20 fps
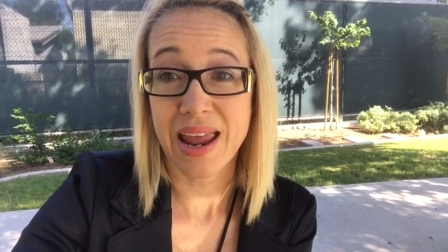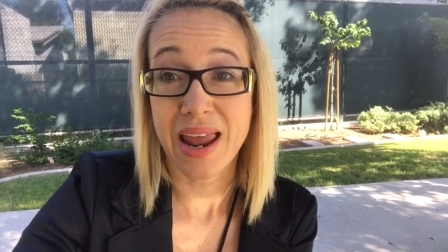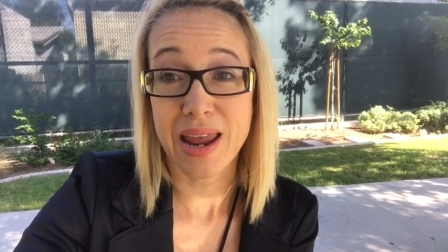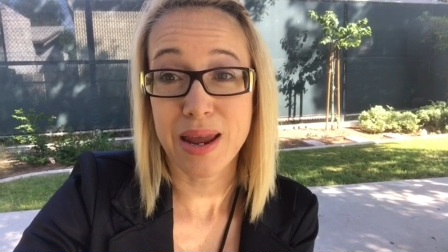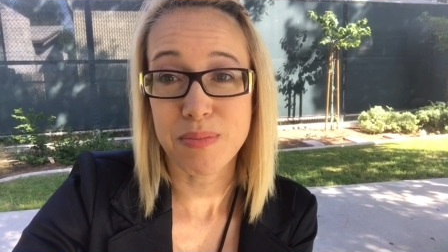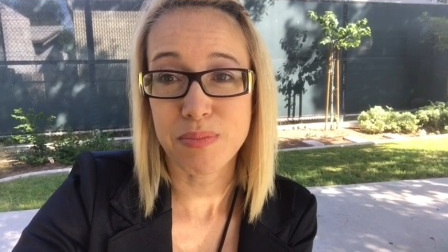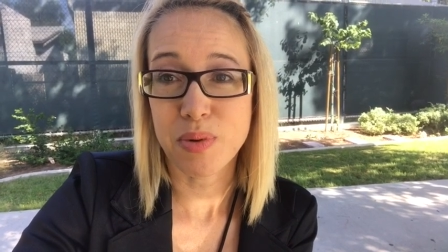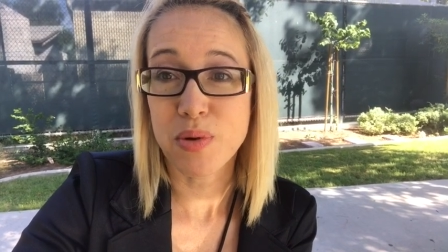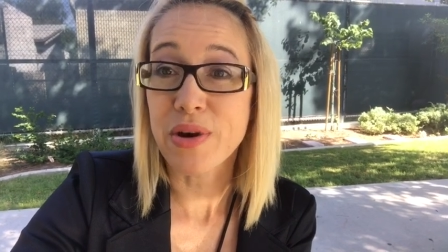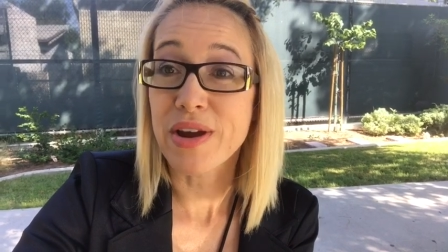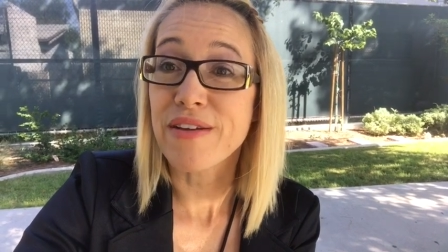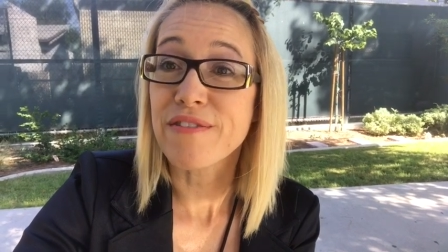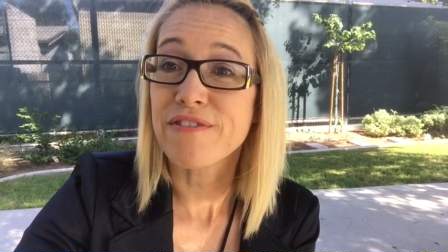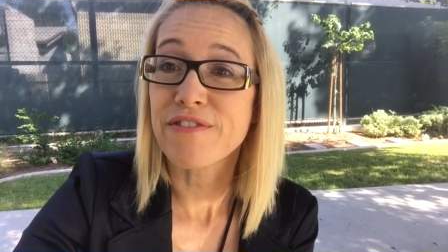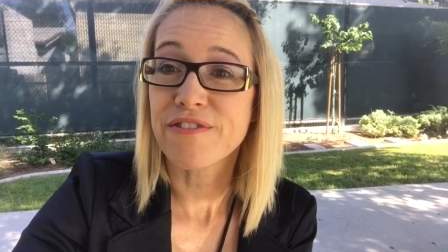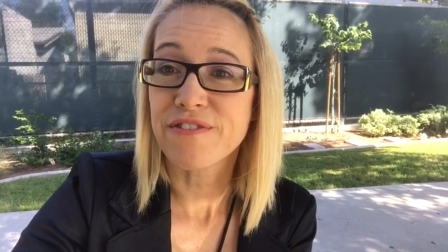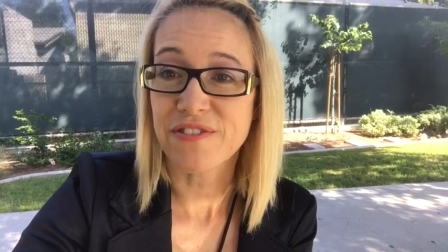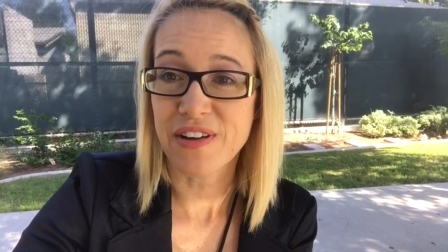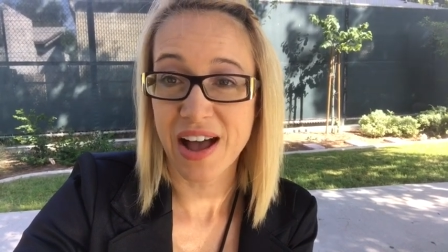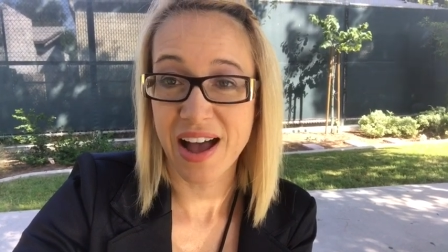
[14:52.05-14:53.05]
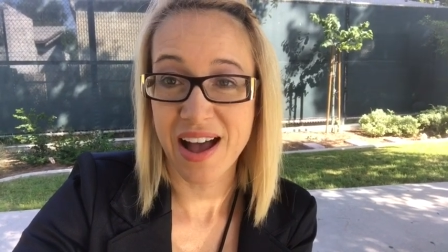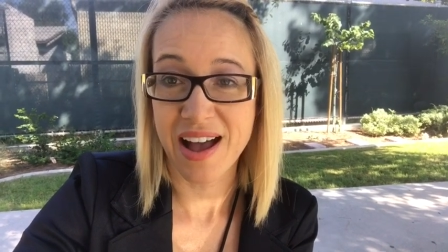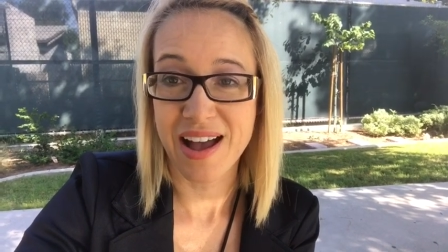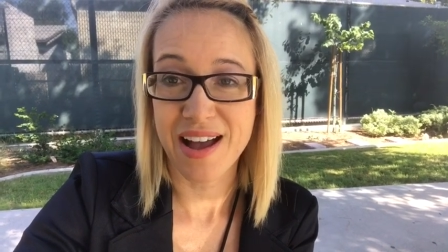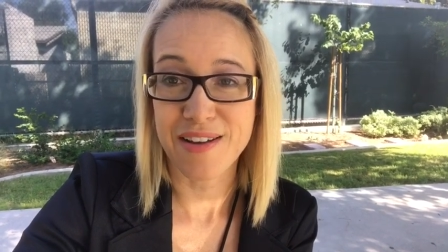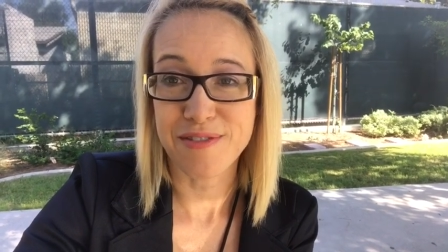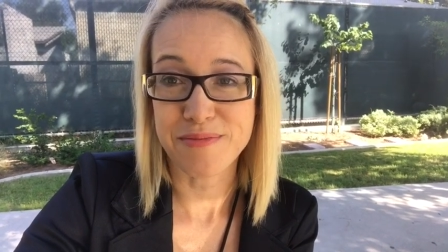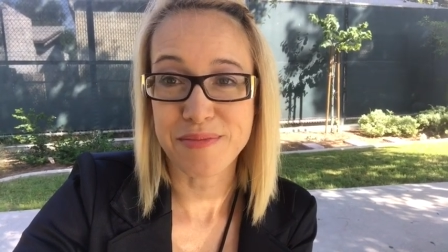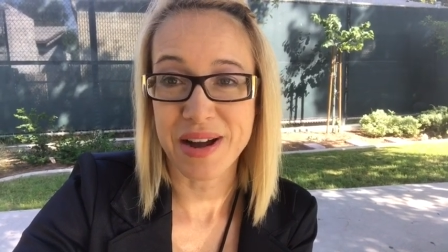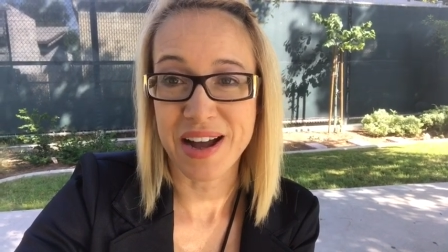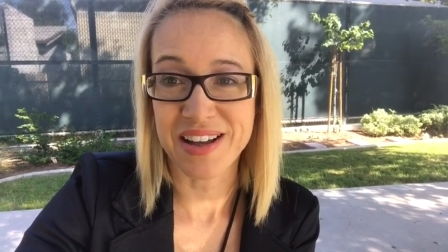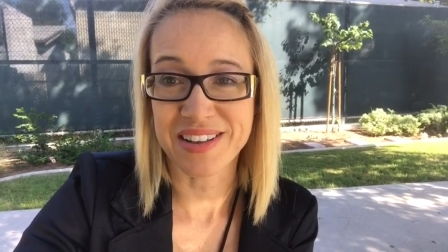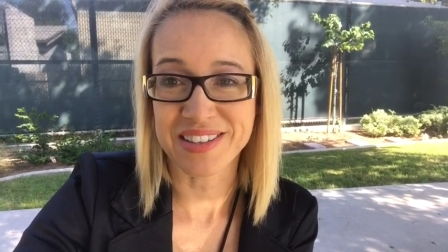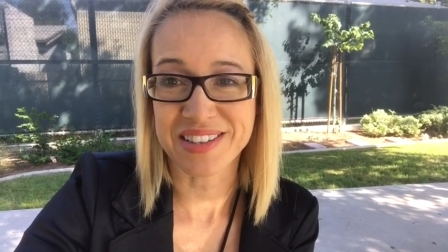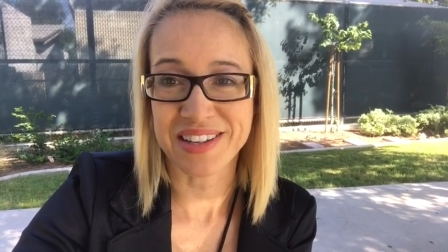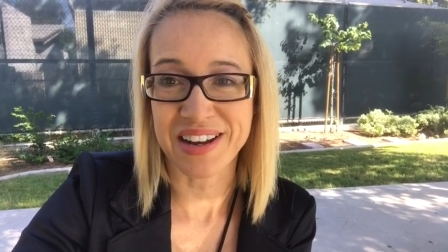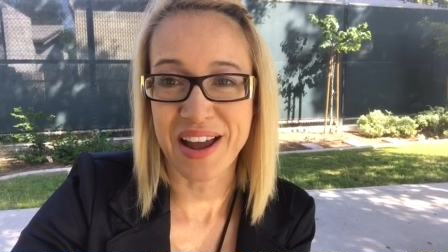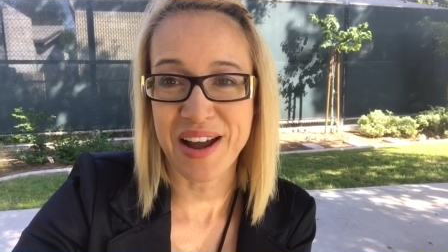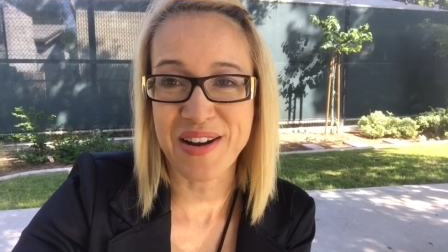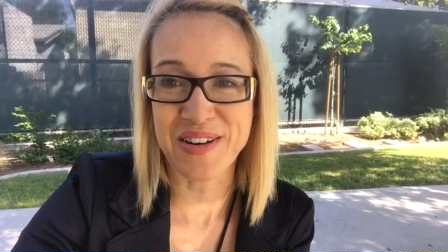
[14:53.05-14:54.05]
8.5 miles
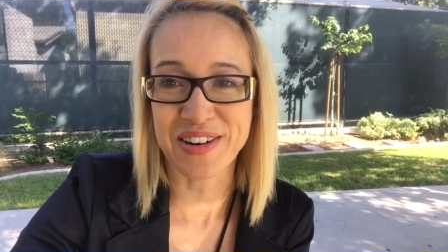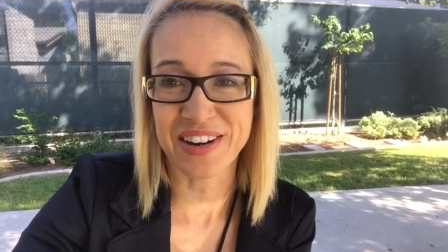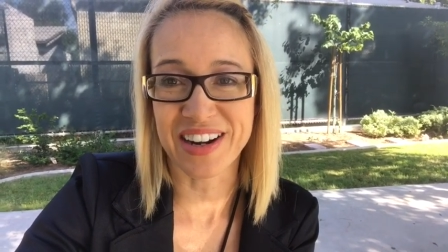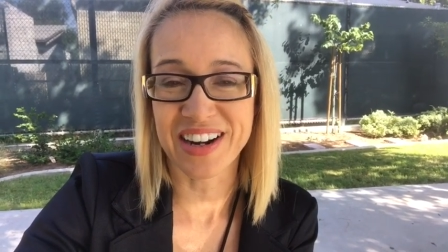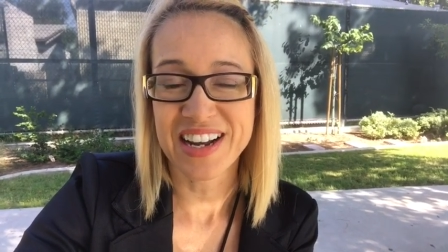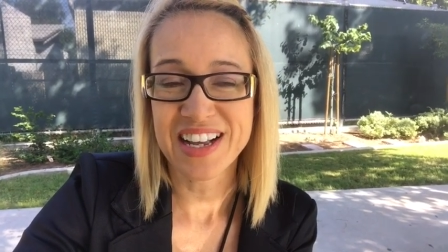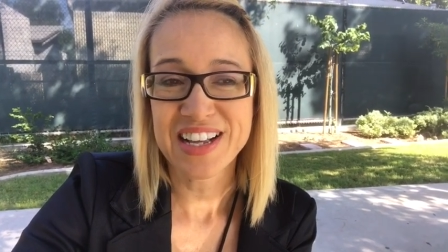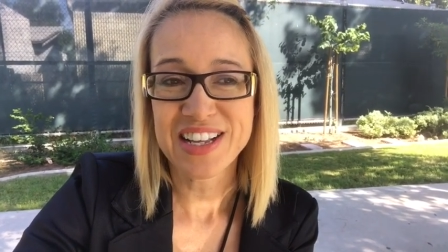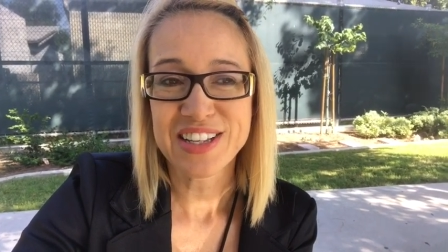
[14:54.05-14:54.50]
an hour